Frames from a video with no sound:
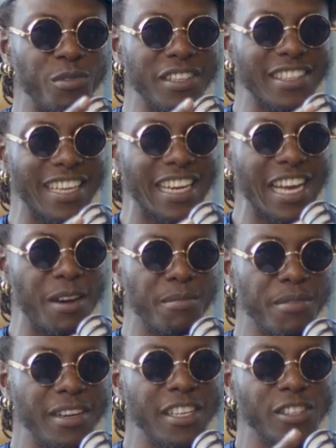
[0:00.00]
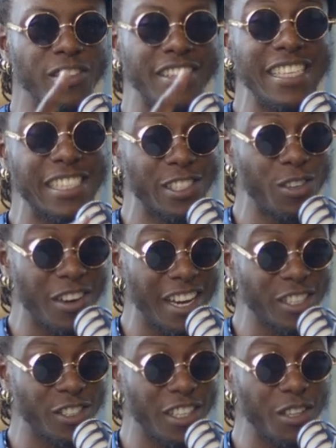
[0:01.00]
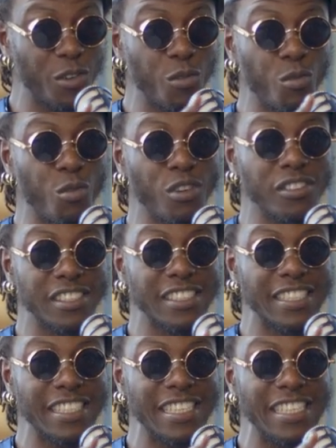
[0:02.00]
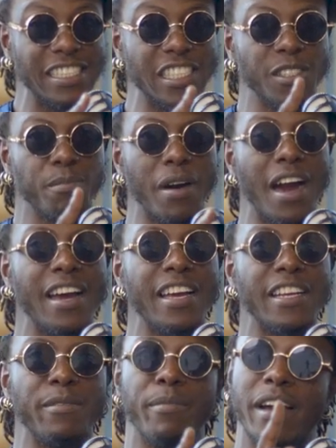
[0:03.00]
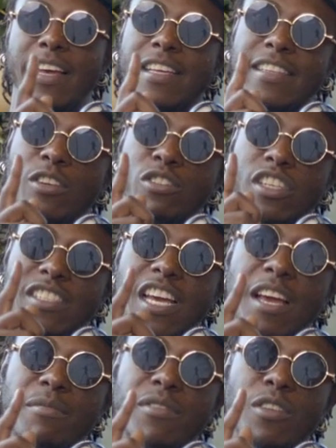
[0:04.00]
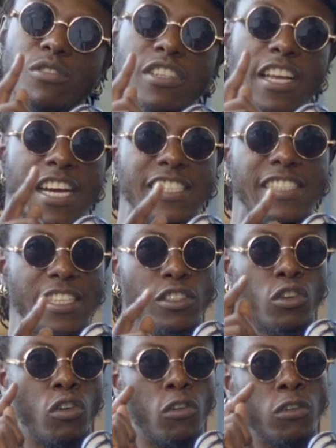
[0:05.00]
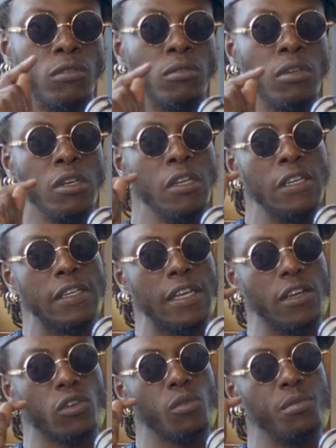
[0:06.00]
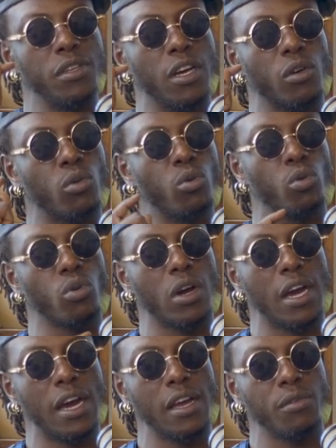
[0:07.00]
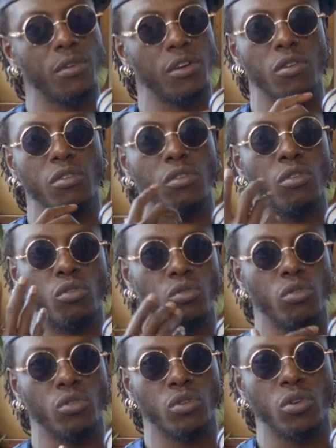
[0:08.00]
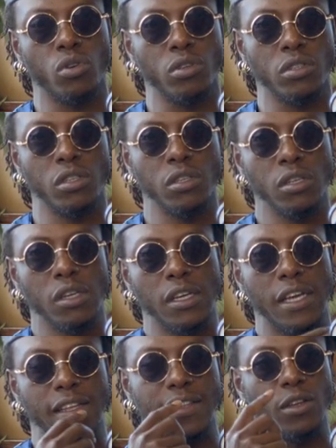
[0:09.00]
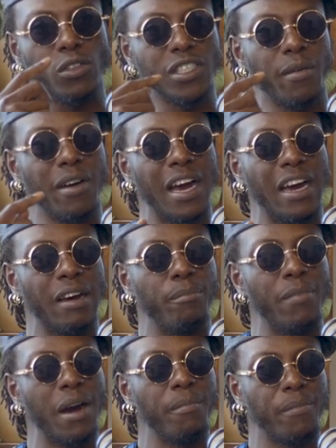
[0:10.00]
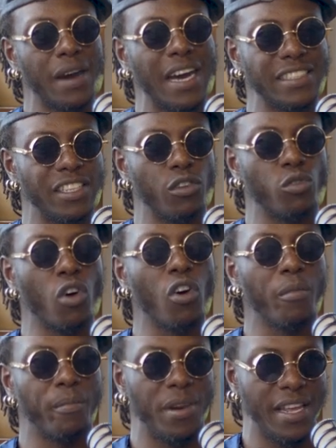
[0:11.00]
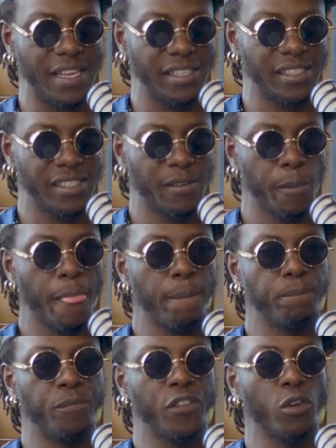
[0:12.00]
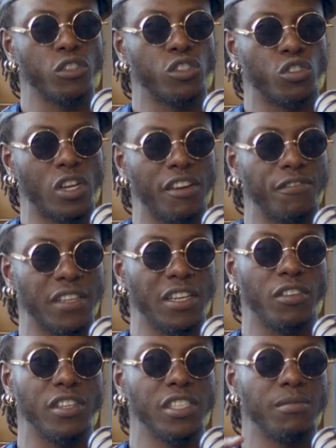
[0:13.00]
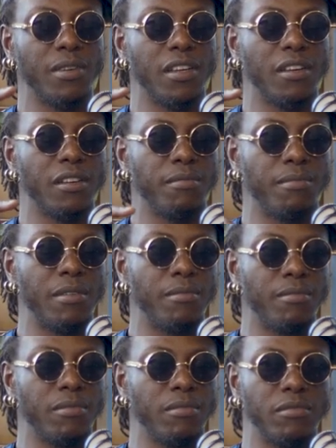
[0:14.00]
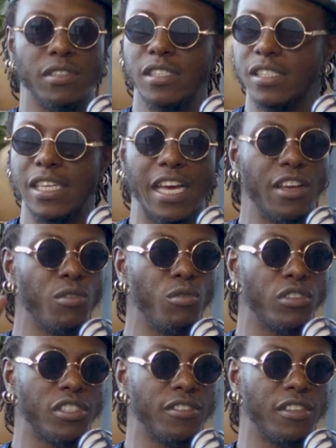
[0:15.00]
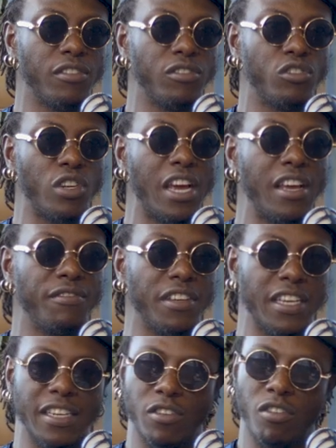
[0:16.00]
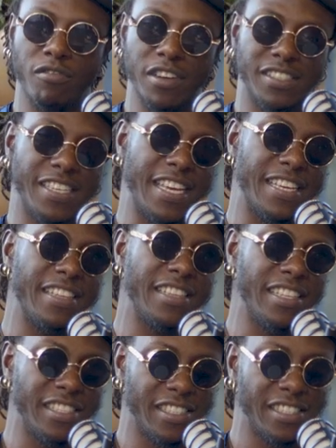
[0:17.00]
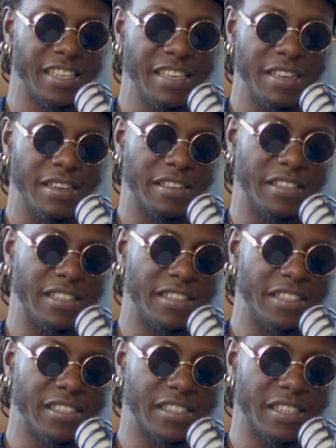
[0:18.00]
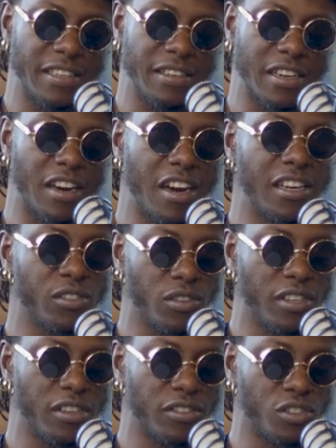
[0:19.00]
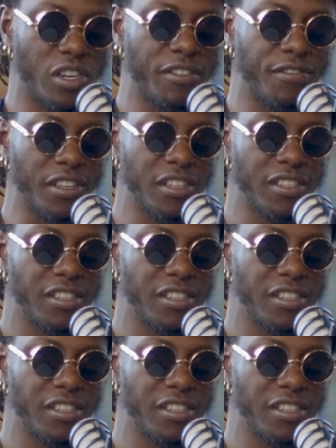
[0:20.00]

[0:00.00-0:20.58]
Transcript: you bring that up that this song actually was inspired by there was a time there was an accident on nairobi nakuru highway or, or road and there was a, a bump at a wrong place. Mm. And there was traffic. Now this ma- uh, this guy who was driving and overtaking these the, these uh, cars on a uh, traffic,